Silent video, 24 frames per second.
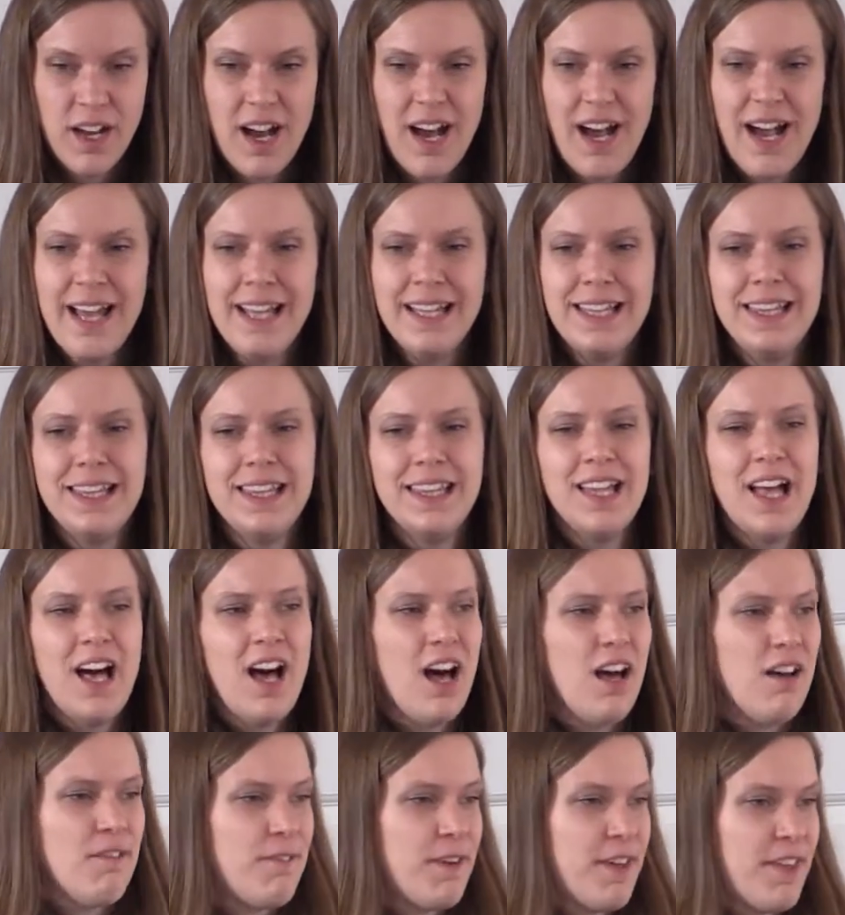I
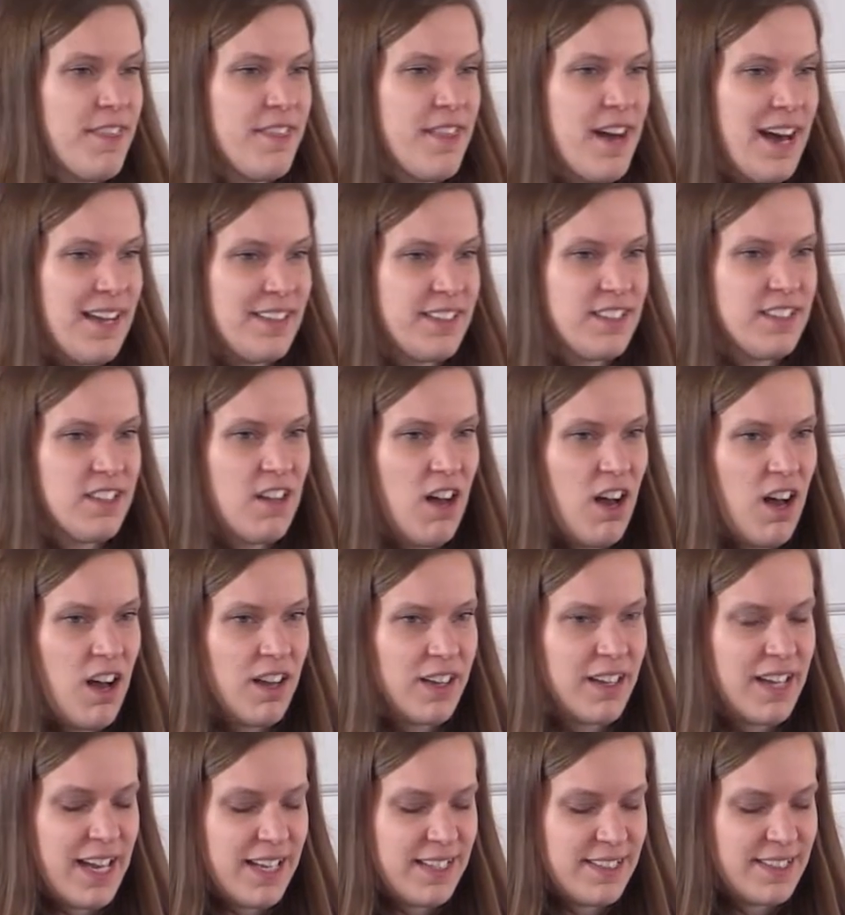love that
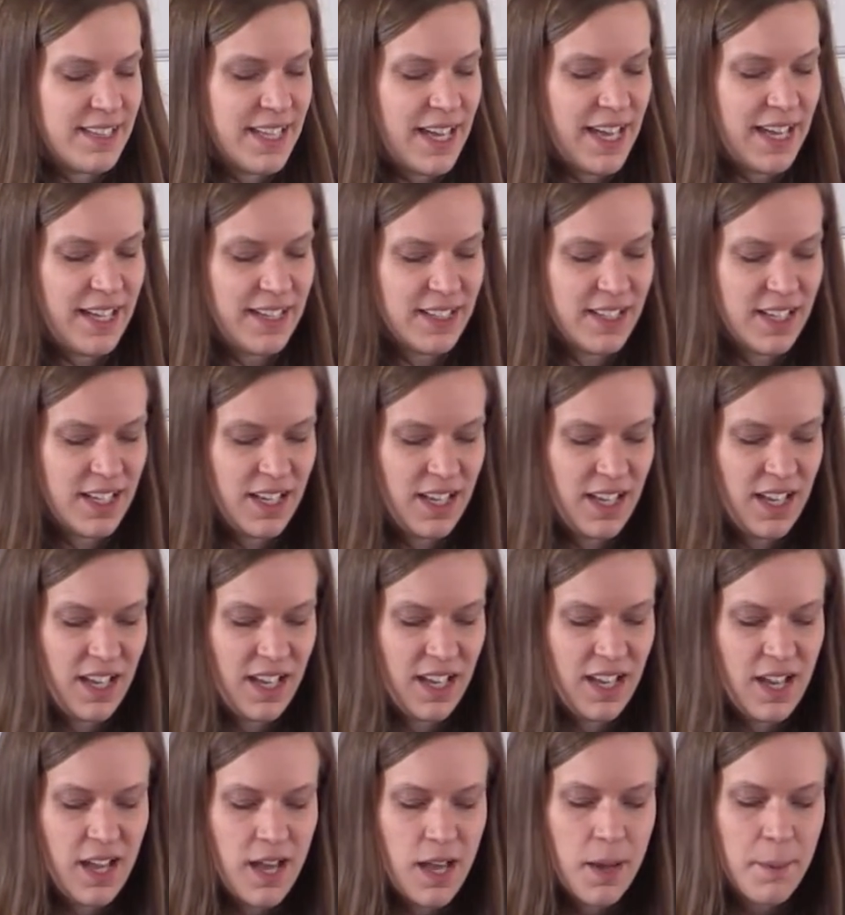song, I said,
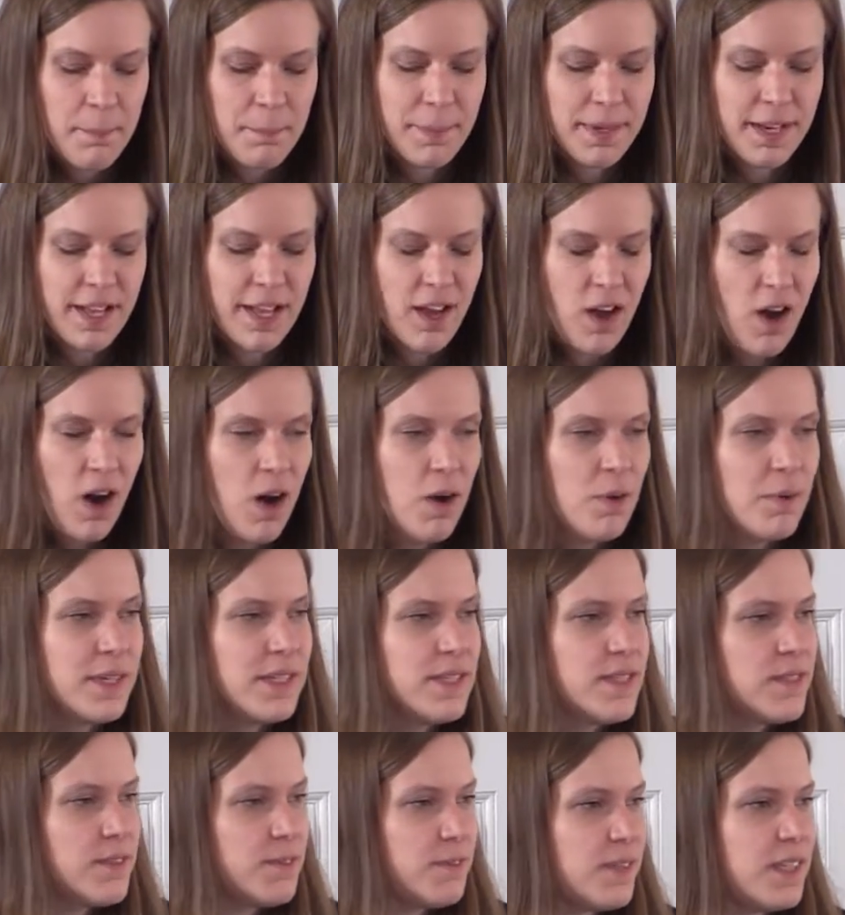but I
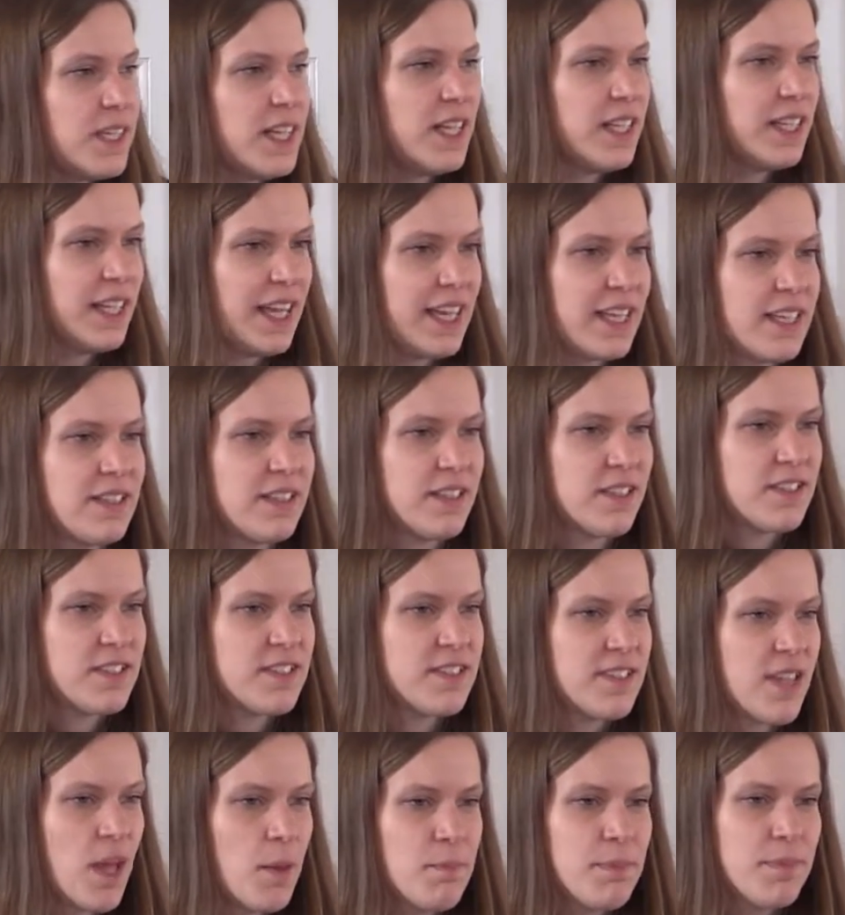always feel like there's
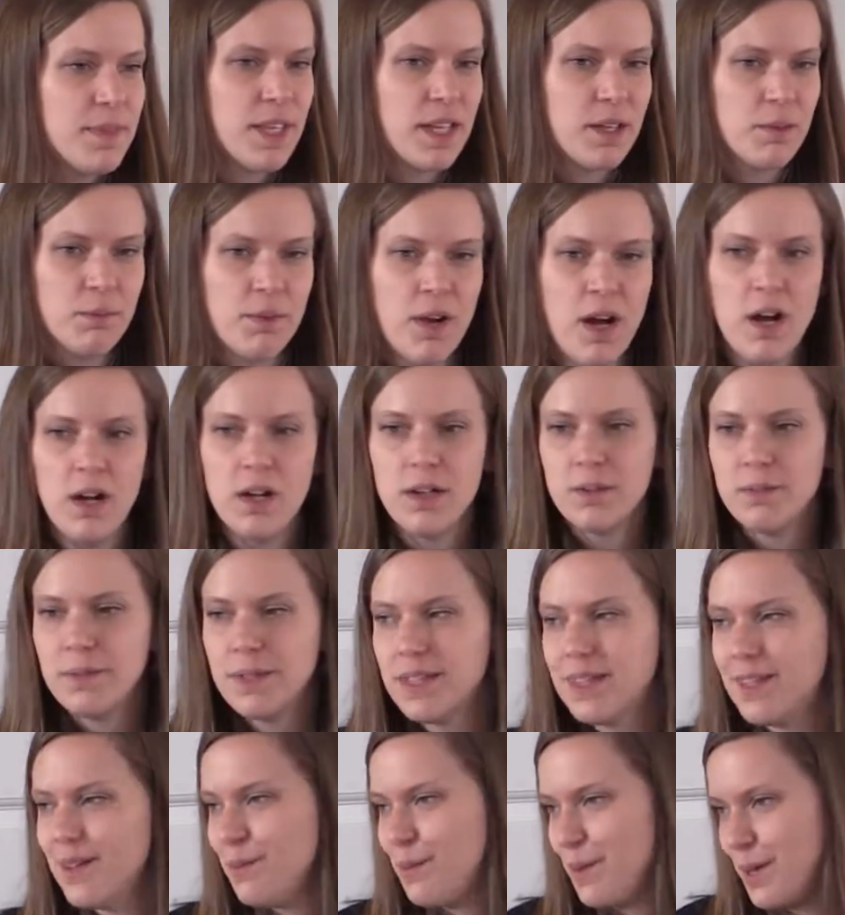something wrong
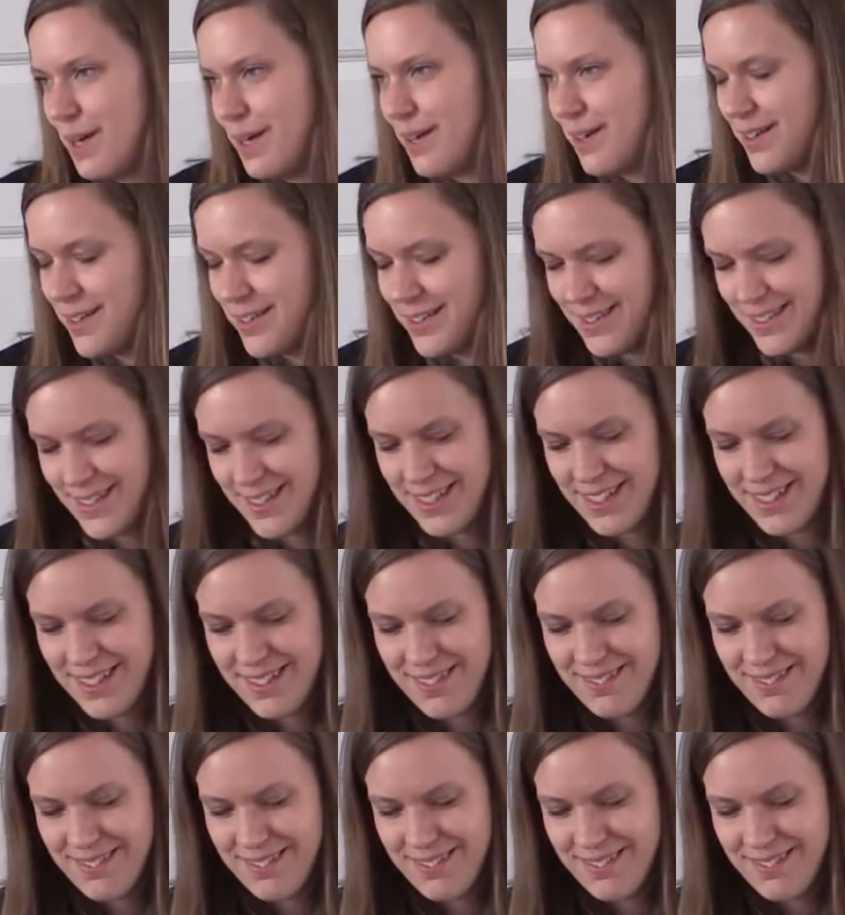with the words.